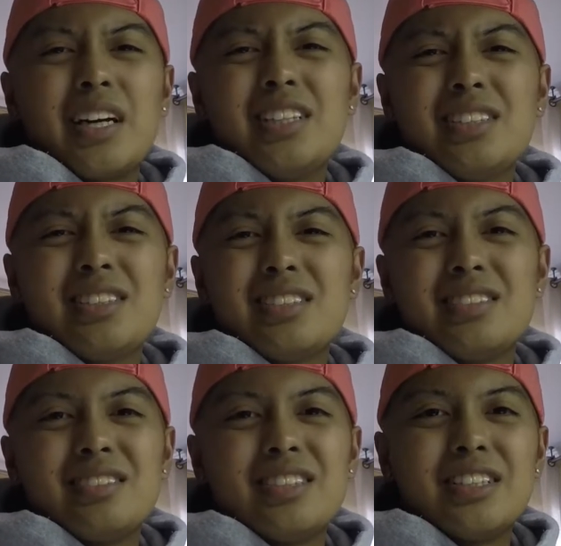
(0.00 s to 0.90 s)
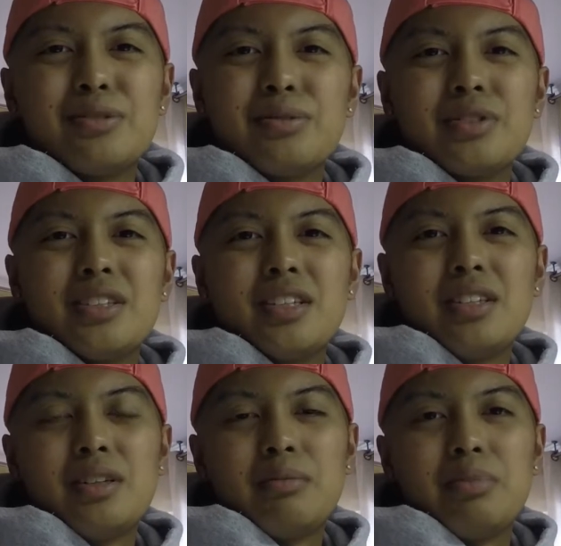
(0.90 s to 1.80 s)
I just didn't really
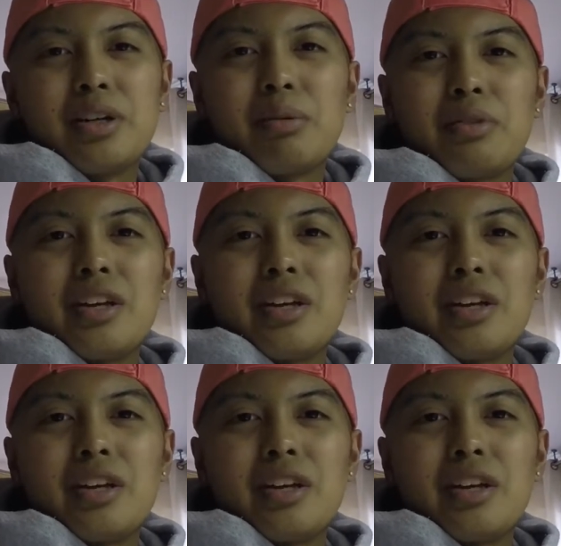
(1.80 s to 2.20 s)
pick up